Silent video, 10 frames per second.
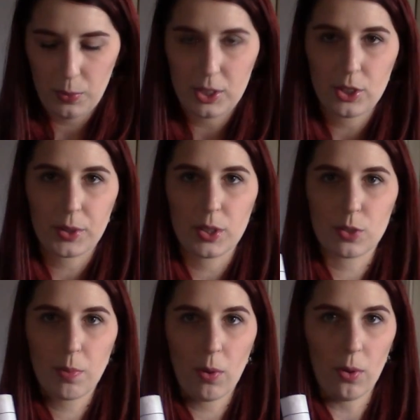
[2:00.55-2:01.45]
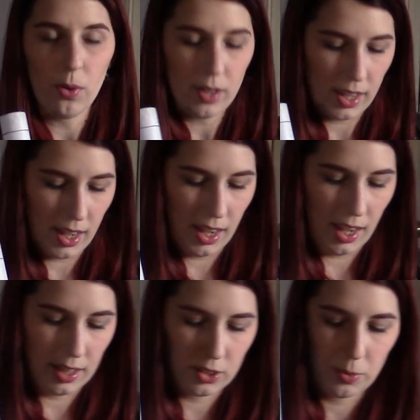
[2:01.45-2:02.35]
we took this pole
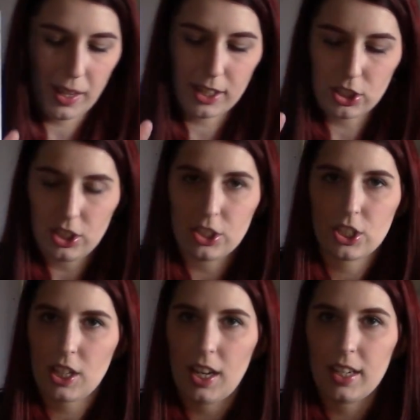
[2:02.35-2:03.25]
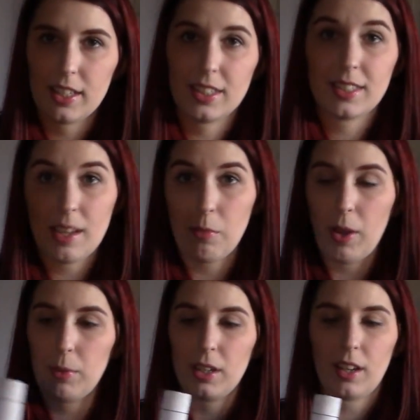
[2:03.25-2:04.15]
and we actually just cut it the same way.
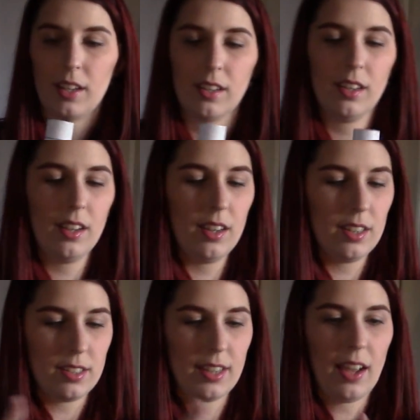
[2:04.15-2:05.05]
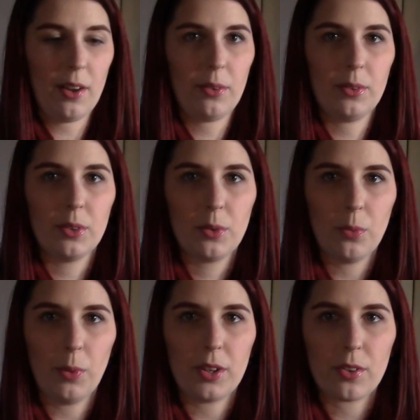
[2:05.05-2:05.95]
We cut down
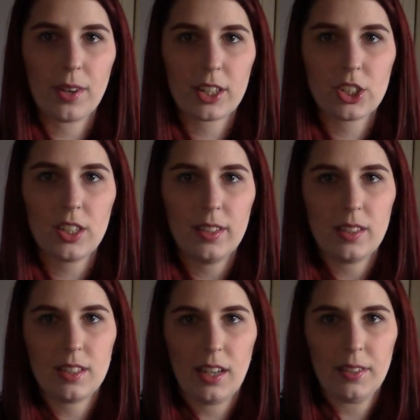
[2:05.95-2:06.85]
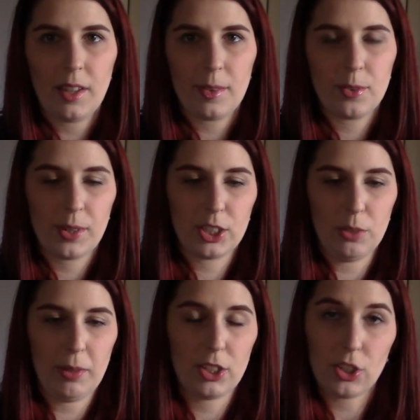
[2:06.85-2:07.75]
one direction and then down the other
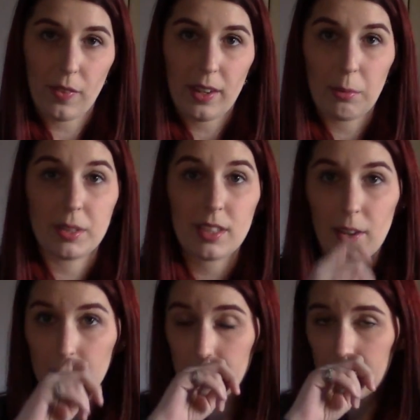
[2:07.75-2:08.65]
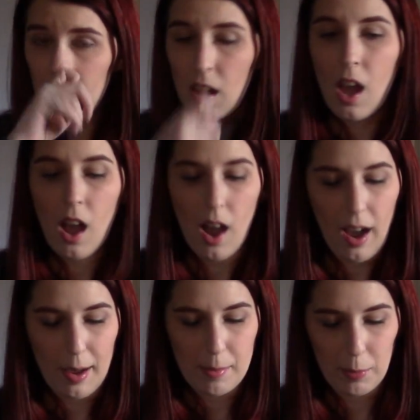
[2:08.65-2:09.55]
direction, made sure that it was centered.
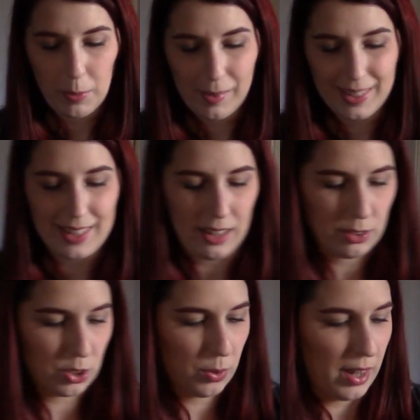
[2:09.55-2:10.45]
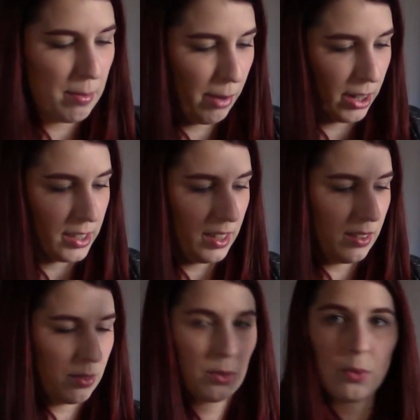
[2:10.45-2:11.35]
And we went down to where I marked
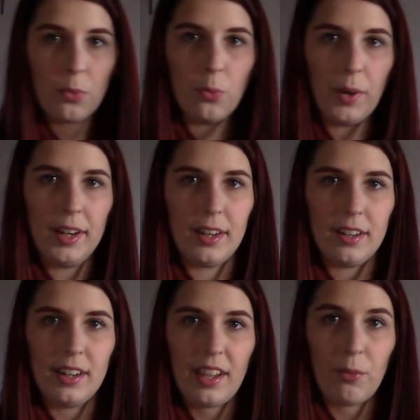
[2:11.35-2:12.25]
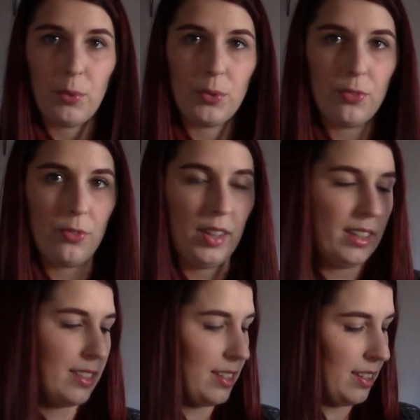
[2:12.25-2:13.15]
it, where it would
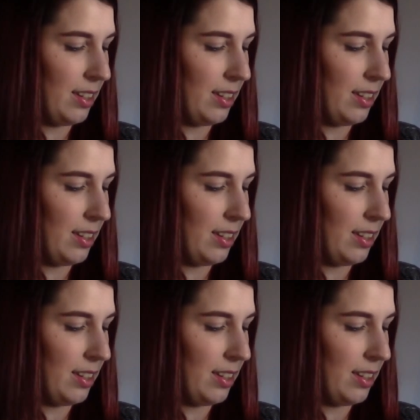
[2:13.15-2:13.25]
fit